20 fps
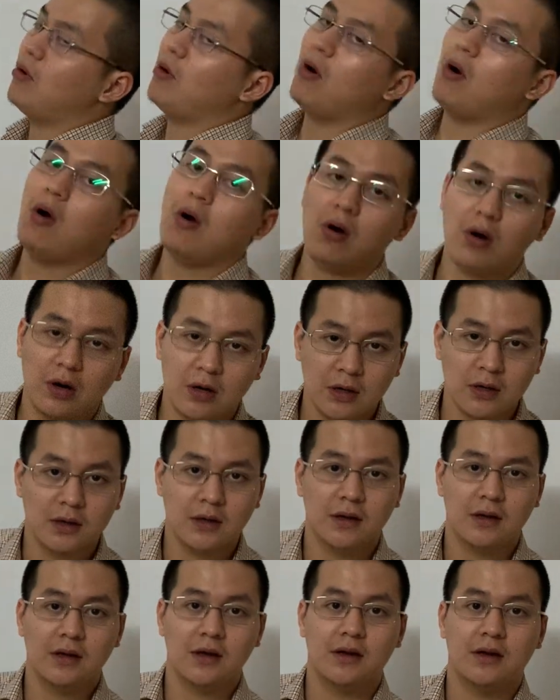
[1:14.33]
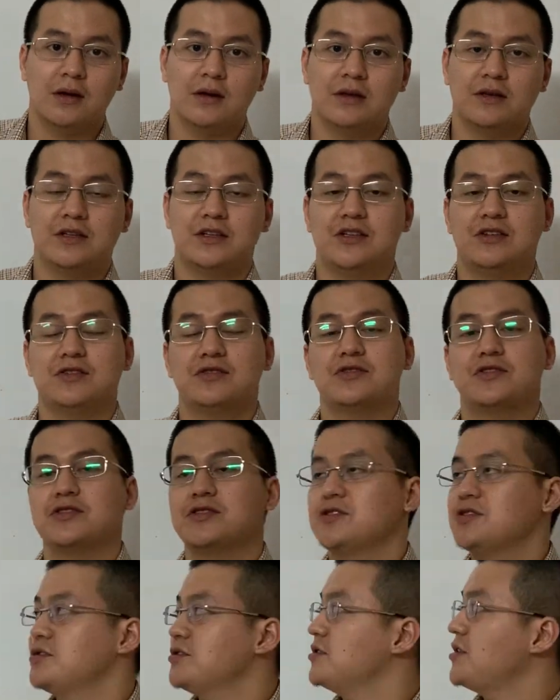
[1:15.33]
or do you
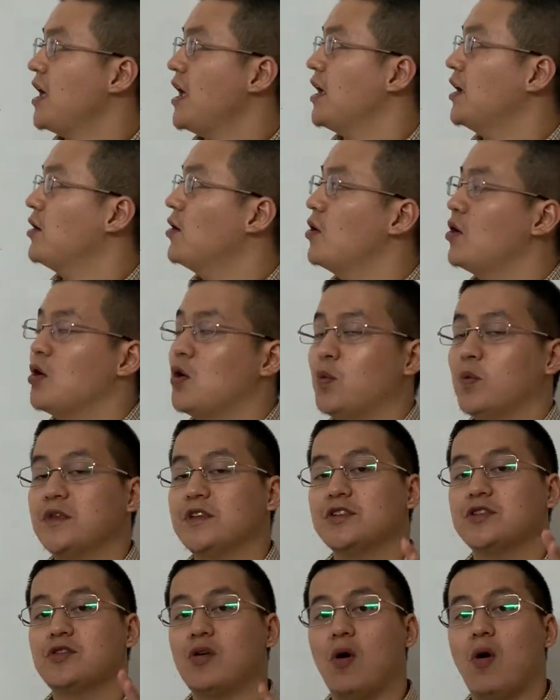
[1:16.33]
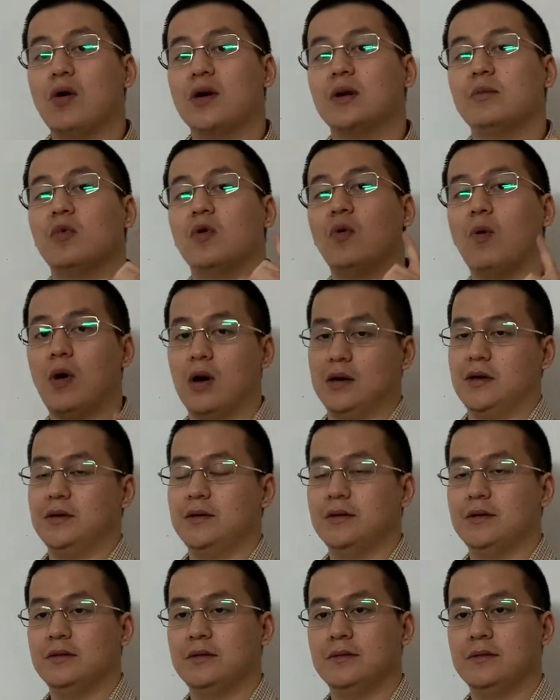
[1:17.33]
stay with the door number one?